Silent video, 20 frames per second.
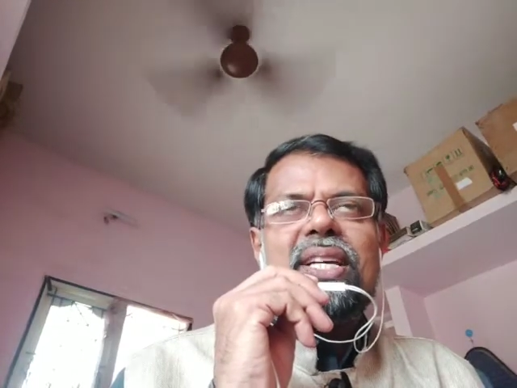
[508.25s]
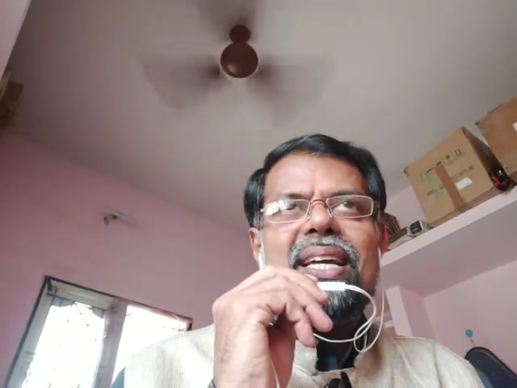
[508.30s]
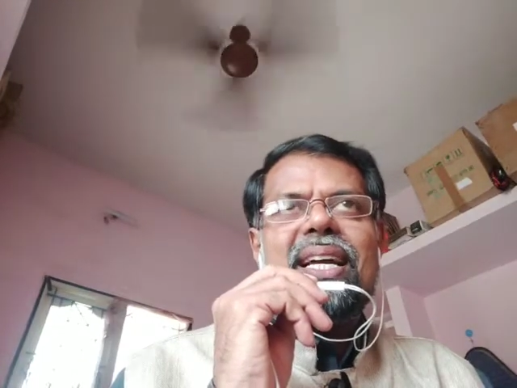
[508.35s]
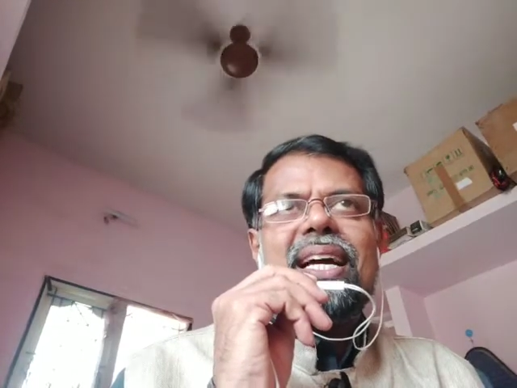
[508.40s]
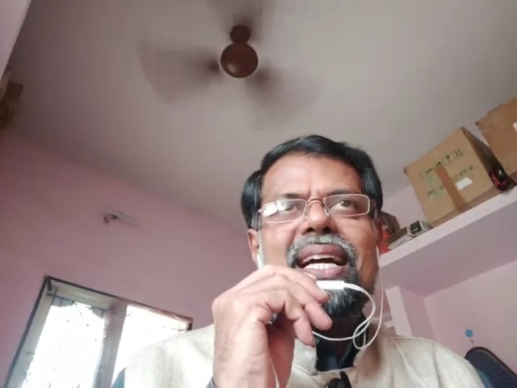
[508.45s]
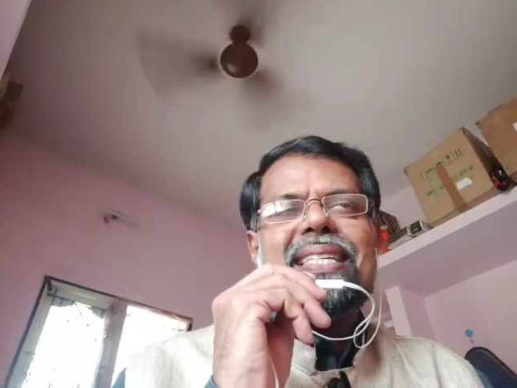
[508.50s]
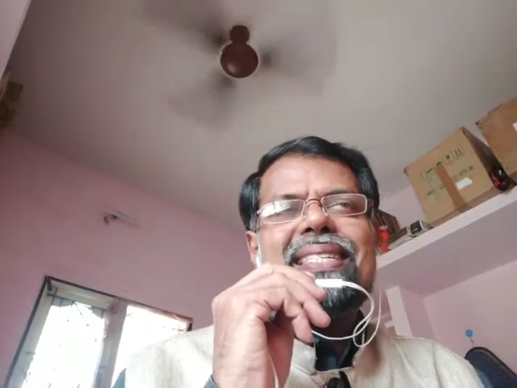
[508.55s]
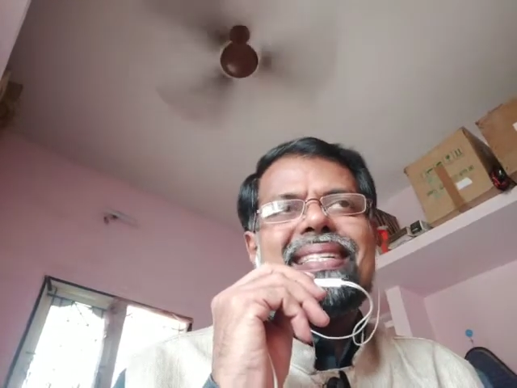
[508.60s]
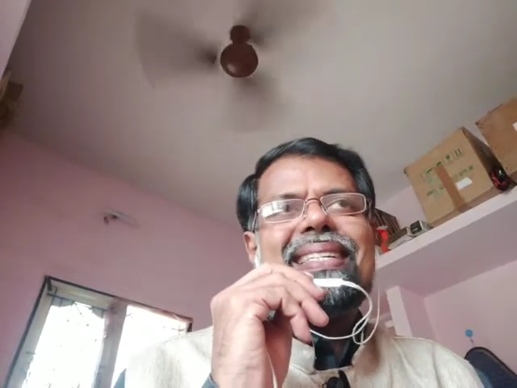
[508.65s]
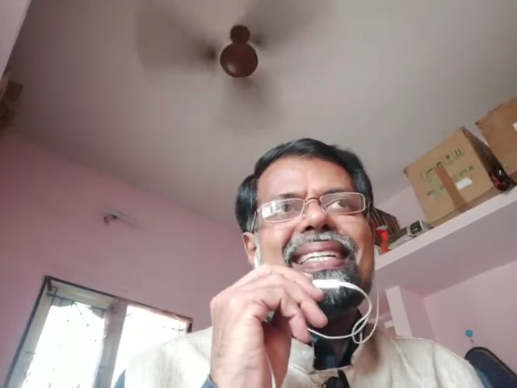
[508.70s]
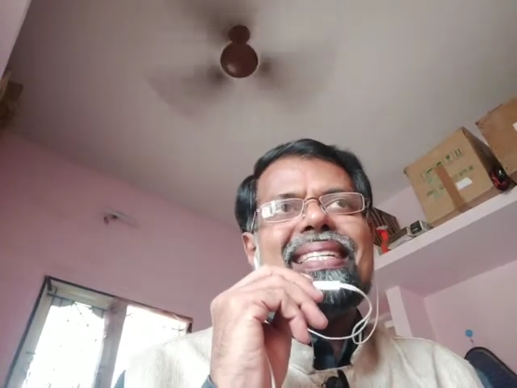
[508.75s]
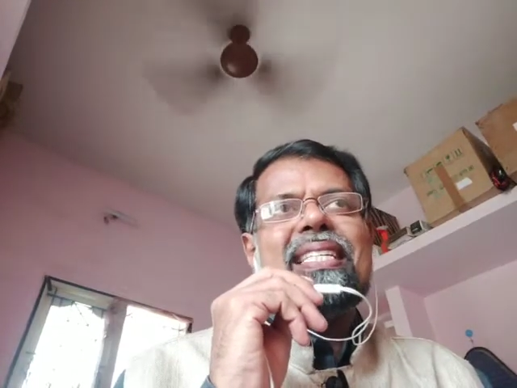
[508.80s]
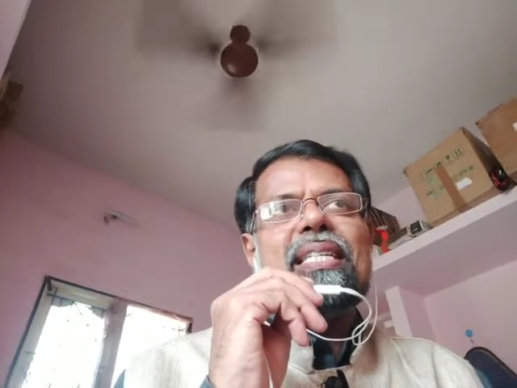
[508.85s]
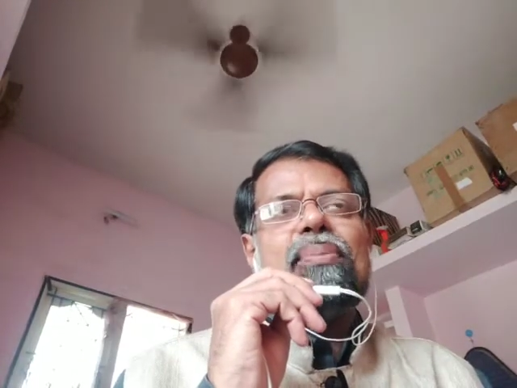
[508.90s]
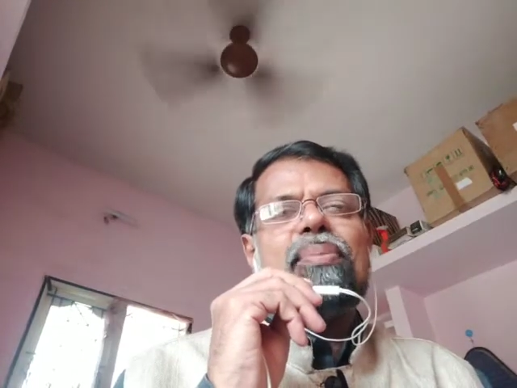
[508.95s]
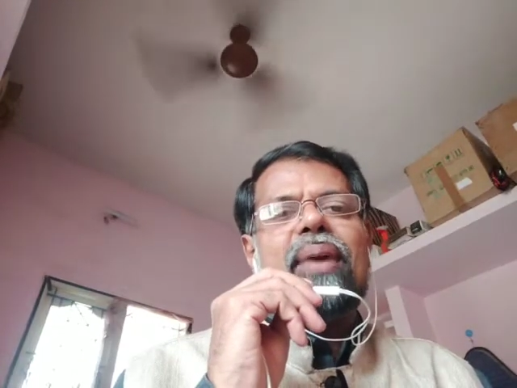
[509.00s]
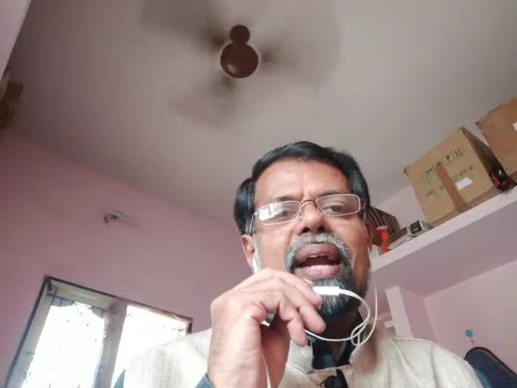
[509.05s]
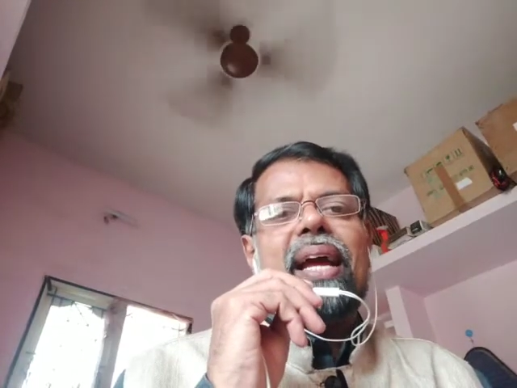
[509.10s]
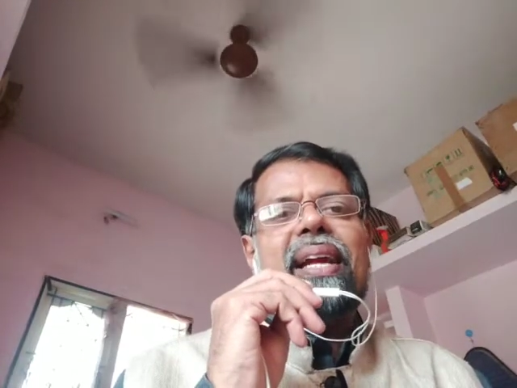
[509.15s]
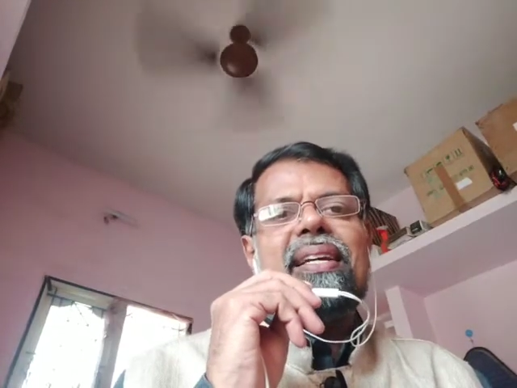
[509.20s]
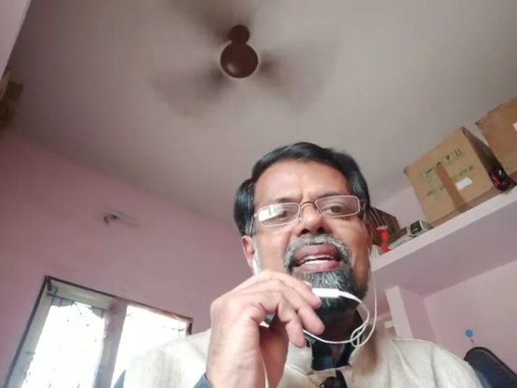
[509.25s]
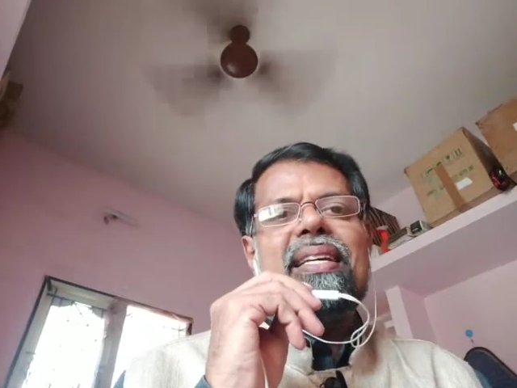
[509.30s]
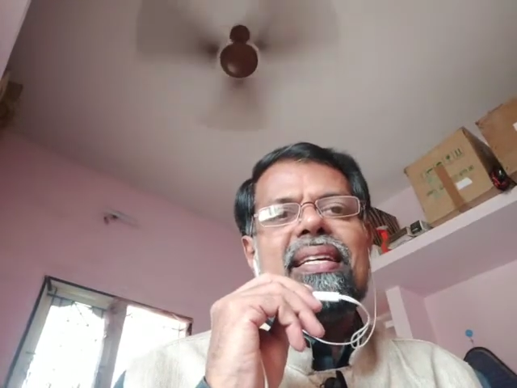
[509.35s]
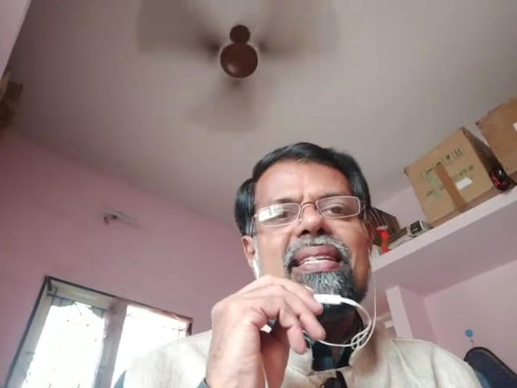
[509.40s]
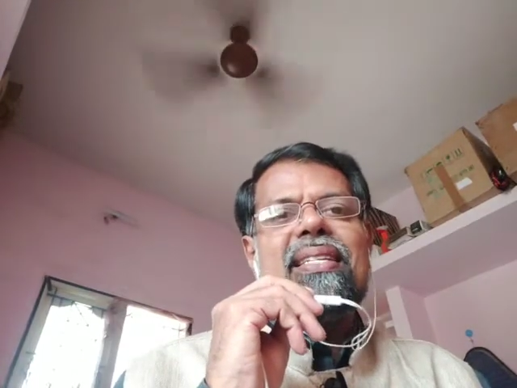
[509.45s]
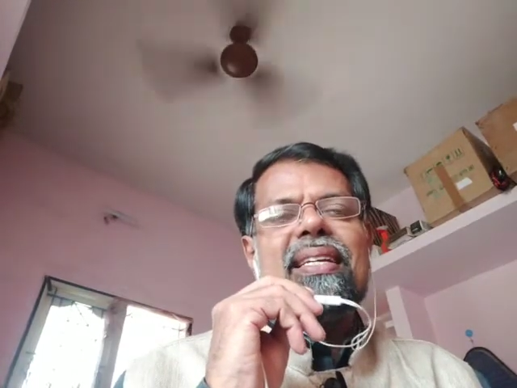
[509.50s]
has less practice